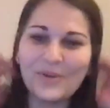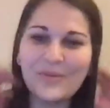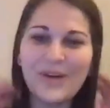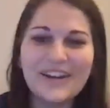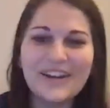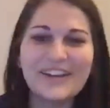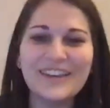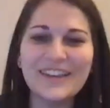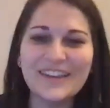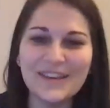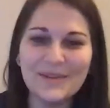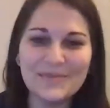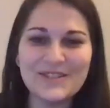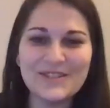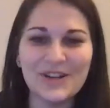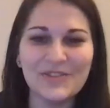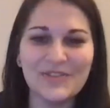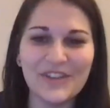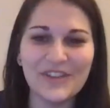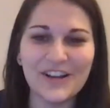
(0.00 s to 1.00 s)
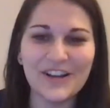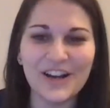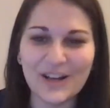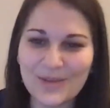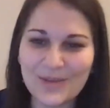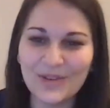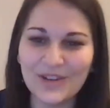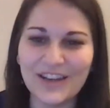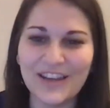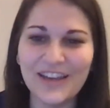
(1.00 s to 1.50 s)
We want to keep serving
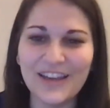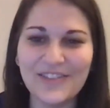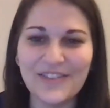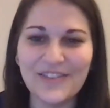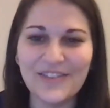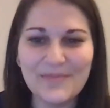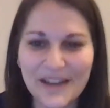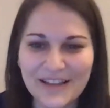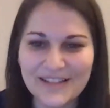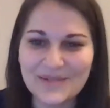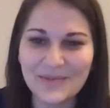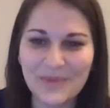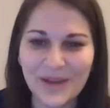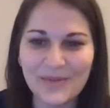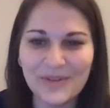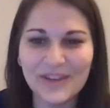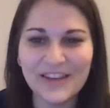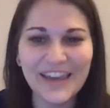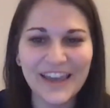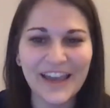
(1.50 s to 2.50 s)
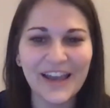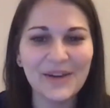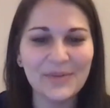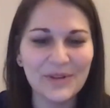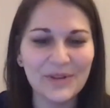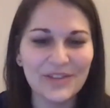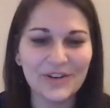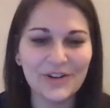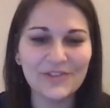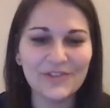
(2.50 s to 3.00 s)
our community in the best way we
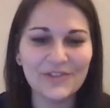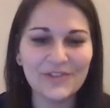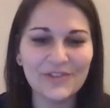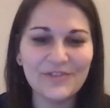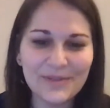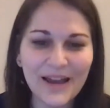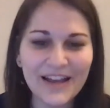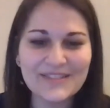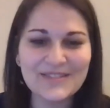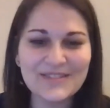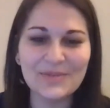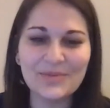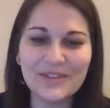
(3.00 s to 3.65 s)
can with your feedback.